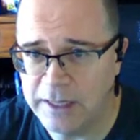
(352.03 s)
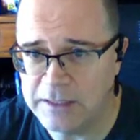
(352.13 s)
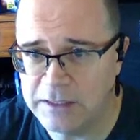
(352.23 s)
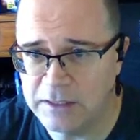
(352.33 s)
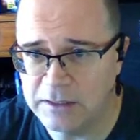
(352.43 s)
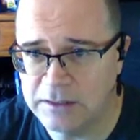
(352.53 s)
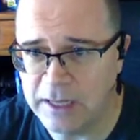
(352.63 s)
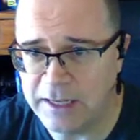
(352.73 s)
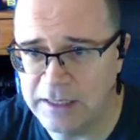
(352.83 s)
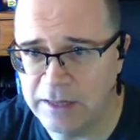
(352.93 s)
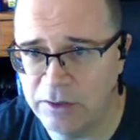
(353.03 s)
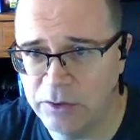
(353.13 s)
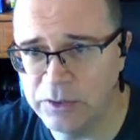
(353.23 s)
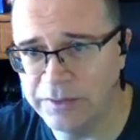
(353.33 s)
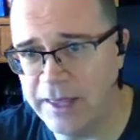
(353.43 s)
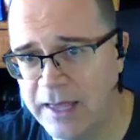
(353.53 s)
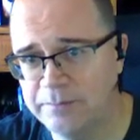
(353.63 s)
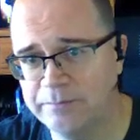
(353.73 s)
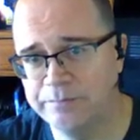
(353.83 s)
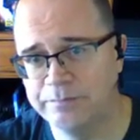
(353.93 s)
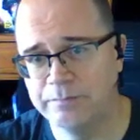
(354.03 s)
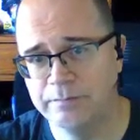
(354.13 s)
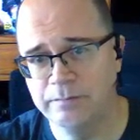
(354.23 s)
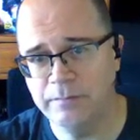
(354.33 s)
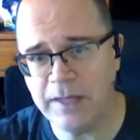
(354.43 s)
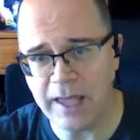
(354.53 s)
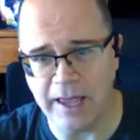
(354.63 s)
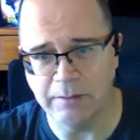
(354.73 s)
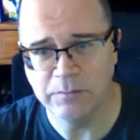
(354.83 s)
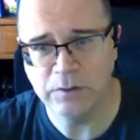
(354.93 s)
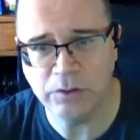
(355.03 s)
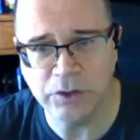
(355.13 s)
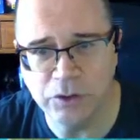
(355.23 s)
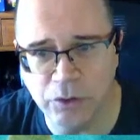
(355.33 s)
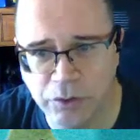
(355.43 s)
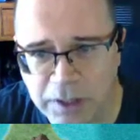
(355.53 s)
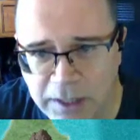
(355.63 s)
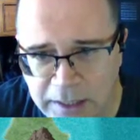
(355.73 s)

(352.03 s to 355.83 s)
let's take another look at that. Yeah, looking good.